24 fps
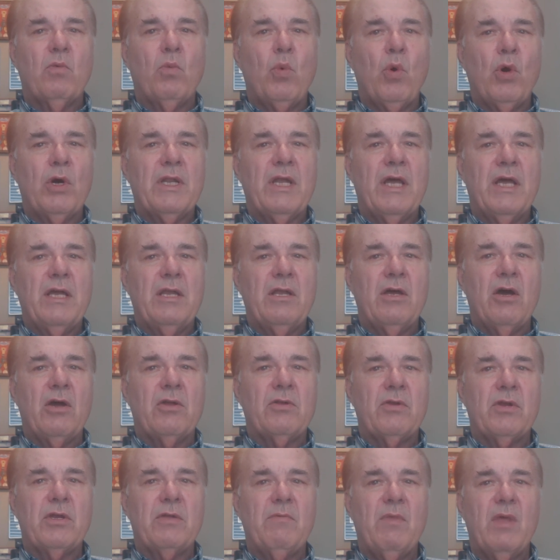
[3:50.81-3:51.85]

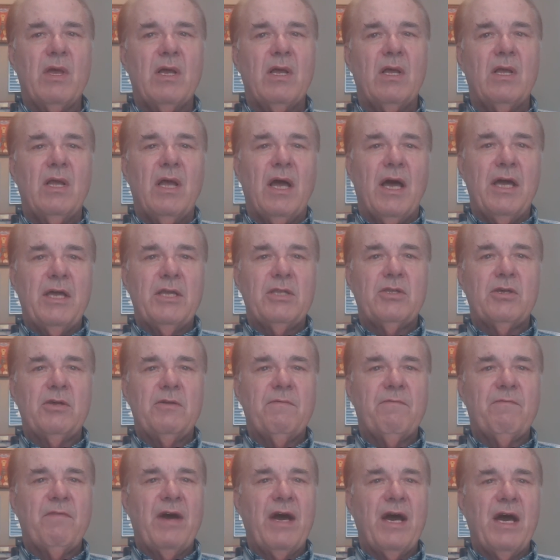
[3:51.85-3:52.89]

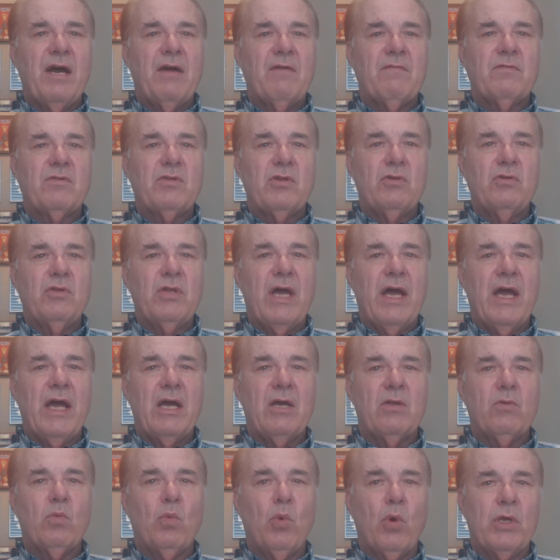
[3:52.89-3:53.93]

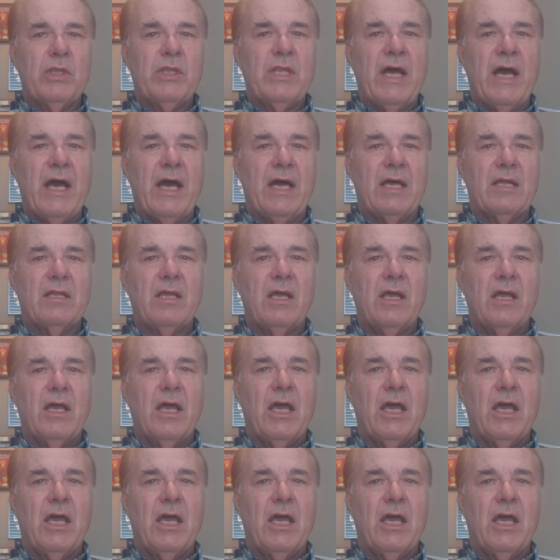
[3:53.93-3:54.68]
1-800-825-2919,